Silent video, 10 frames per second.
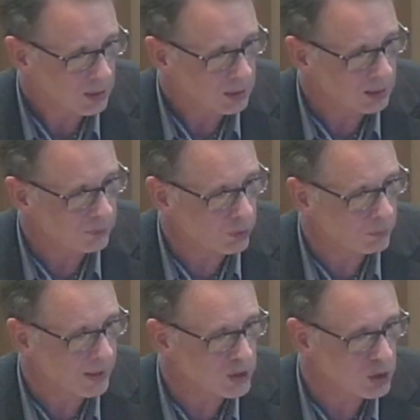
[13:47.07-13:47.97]
developed
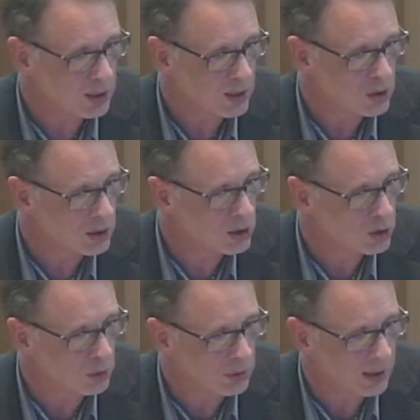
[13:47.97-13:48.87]
by Shikashi
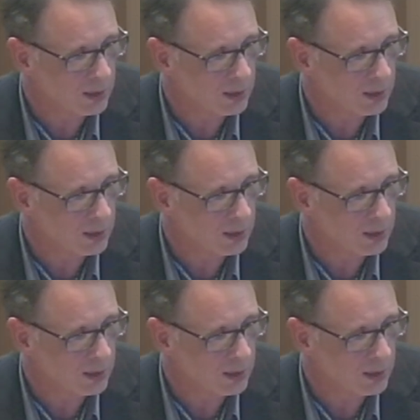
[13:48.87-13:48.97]
Ishioka